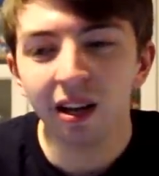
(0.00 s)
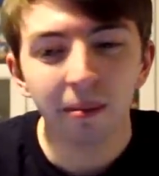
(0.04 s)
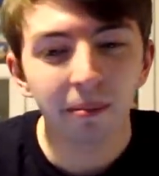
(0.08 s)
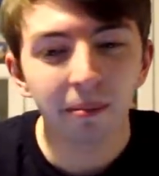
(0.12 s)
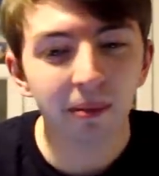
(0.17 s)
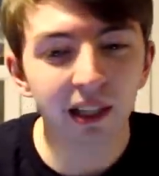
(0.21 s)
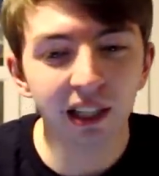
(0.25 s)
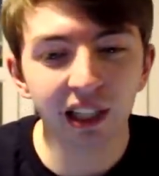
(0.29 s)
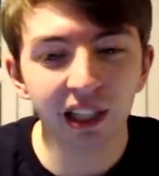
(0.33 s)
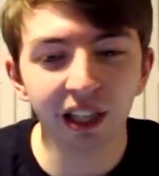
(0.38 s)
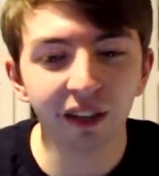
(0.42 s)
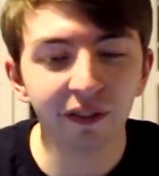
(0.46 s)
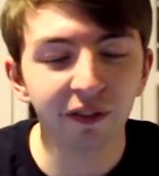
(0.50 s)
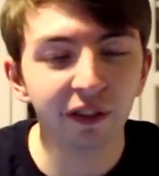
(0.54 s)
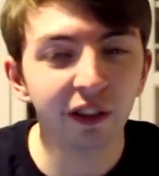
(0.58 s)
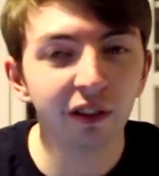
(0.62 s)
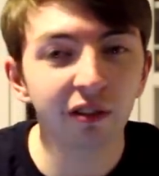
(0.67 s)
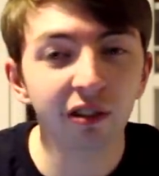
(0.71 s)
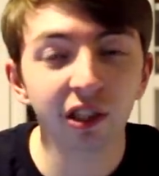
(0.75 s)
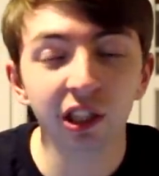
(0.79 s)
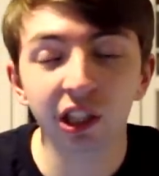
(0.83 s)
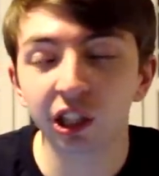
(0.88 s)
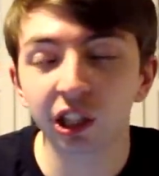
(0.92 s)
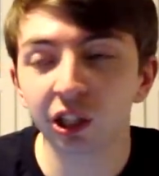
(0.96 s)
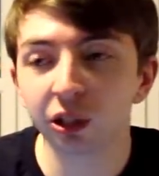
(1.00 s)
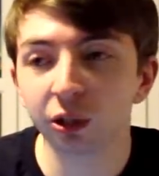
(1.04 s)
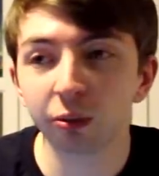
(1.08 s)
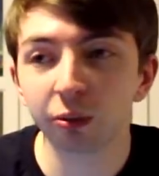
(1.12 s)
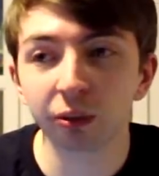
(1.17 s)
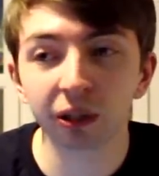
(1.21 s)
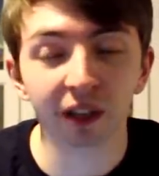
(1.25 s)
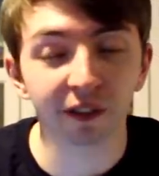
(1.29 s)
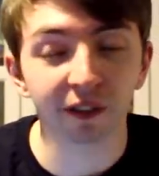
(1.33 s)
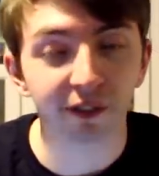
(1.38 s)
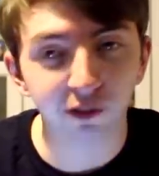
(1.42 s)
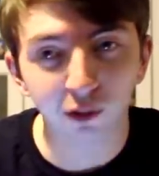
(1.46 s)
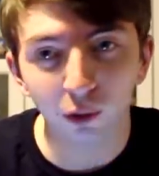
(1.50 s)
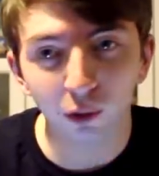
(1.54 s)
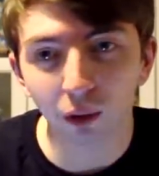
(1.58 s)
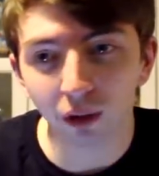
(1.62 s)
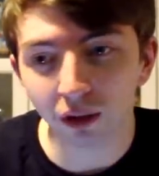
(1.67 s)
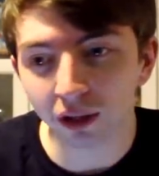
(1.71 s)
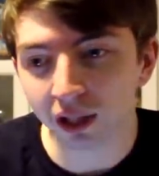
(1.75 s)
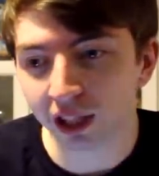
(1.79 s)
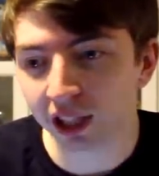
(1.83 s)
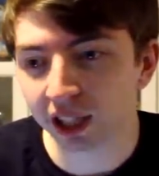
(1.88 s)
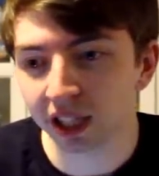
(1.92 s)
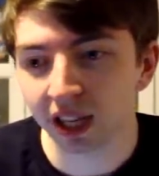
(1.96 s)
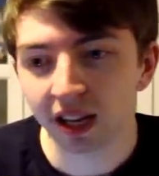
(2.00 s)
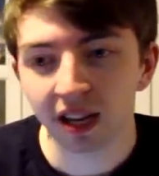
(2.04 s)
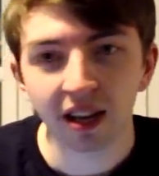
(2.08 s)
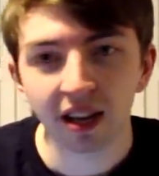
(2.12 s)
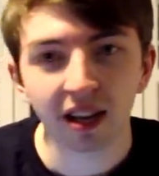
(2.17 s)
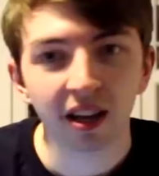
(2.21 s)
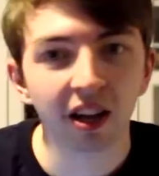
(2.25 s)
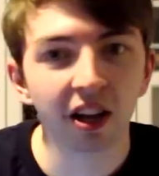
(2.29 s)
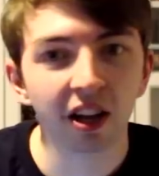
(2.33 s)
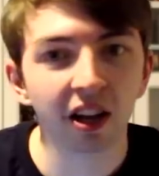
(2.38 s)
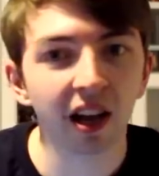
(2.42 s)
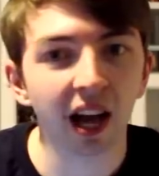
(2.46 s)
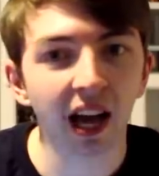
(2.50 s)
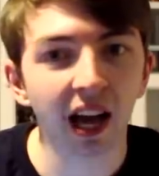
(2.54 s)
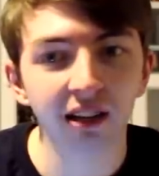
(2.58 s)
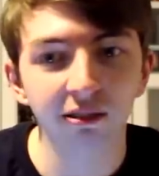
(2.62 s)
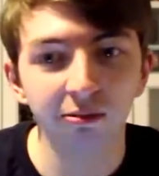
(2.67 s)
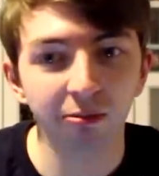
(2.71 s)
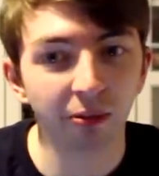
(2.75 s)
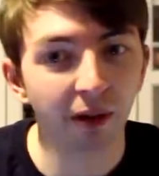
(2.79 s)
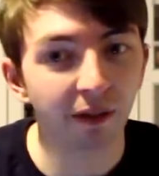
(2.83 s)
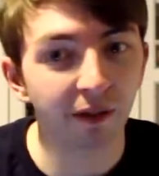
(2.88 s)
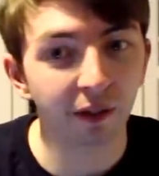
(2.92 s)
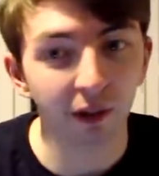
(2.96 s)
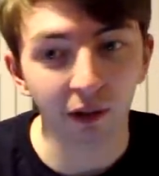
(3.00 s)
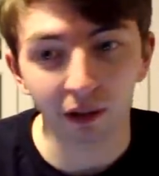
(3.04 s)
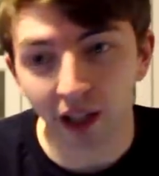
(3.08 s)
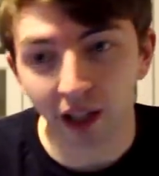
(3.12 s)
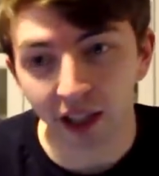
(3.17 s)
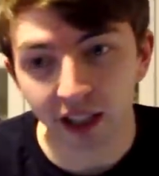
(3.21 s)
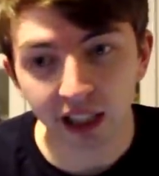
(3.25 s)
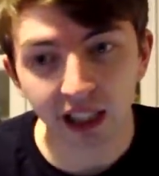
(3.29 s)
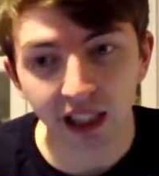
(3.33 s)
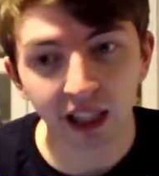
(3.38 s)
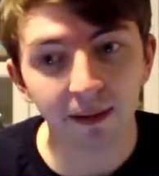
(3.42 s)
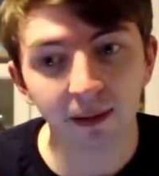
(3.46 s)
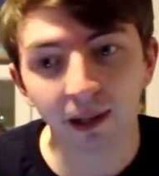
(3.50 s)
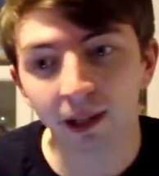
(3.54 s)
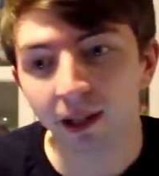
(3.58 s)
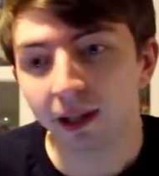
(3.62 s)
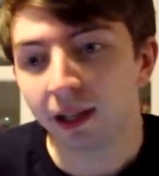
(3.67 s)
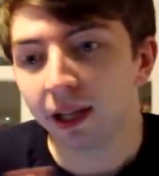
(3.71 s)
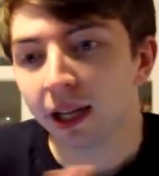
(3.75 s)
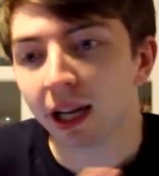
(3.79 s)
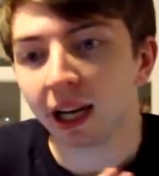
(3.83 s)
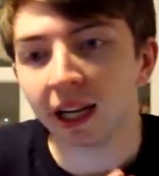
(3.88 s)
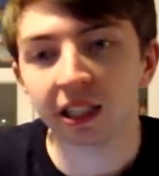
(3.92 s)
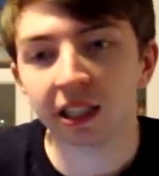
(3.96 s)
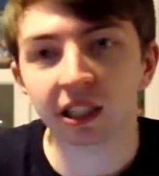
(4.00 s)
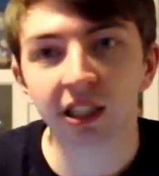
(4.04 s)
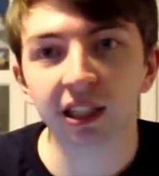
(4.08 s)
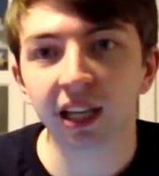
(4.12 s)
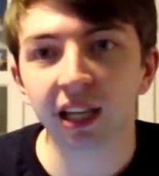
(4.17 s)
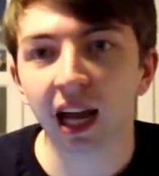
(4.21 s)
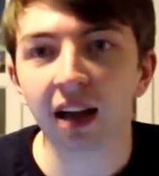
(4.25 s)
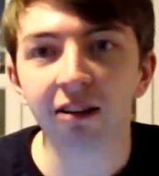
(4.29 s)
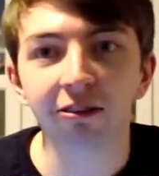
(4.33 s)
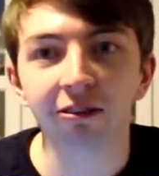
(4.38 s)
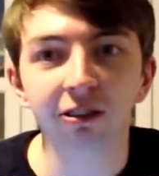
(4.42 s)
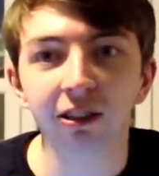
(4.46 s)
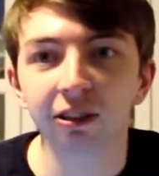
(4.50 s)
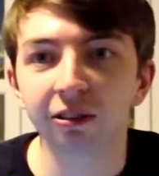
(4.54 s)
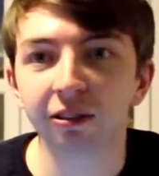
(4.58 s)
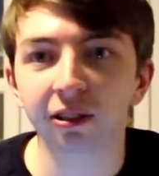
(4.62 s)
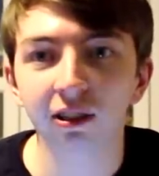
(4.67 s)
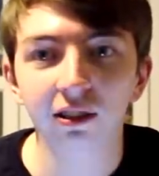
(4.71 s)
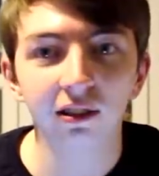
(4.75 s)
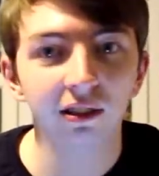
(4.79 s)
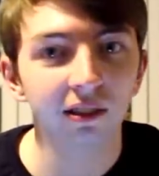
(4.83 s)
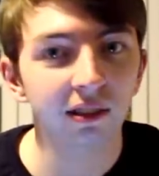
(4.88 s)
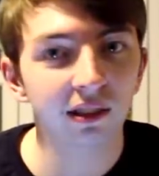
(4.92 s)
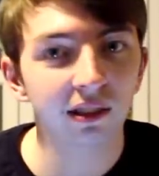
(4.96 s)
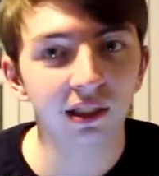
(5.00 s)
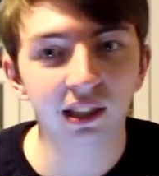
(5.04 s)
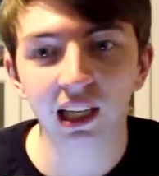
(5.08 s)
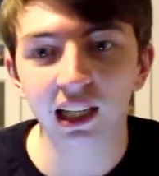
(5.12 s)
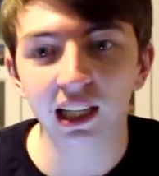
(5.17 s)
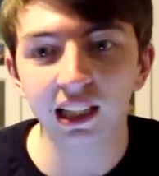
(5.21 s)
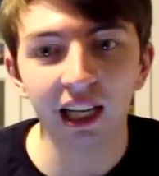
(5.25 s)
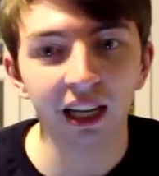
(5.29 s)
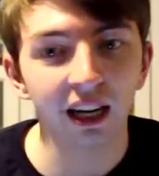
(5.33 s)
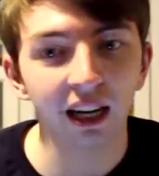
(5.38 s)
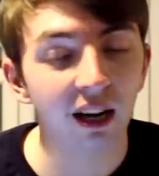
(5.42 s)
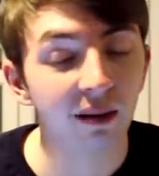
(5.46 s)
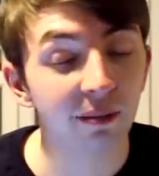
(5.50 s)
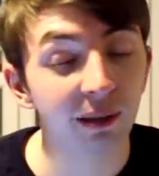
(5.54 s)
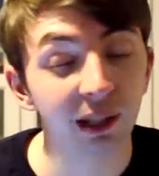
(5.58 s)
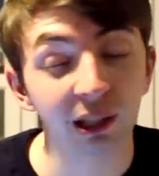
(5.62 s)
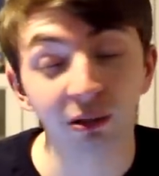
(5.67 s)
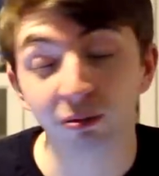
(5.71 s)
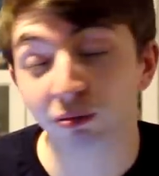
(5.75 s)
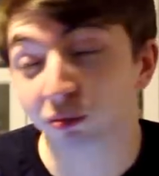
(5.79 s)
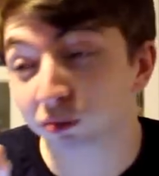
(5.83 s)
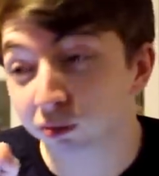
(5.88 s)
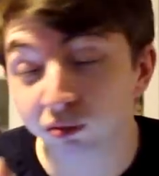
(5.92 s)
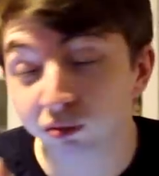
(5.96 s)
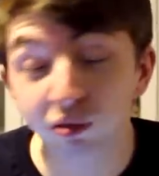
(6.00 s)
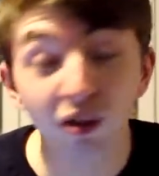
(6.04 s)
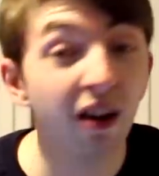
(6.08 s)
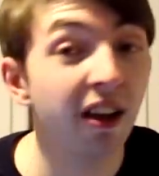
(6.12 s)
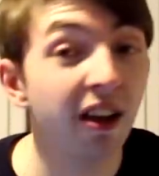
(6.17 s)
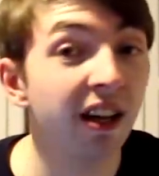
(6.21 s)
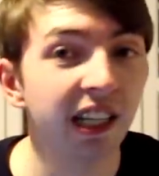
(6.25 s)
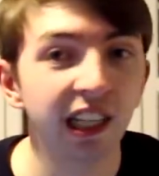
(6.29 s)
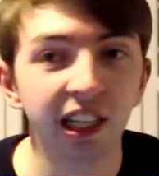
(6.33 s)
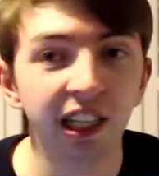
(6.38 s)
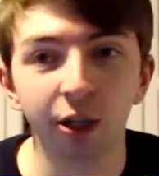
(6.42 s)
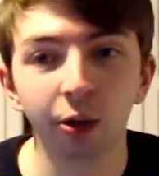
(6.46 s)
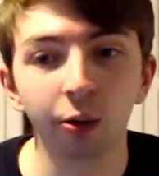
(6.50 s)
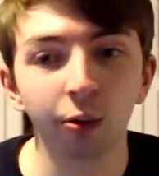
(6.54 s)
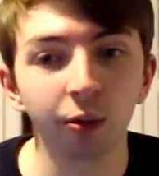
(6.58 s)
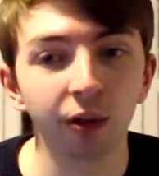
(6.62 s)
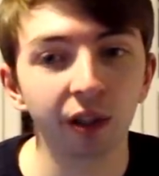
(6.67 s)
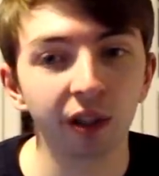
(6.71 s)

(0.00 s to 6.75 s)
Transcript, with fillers: But the stuff that you can do with the Force... Uh, and with your lightsaber, and just how you can take down enemies, really cool.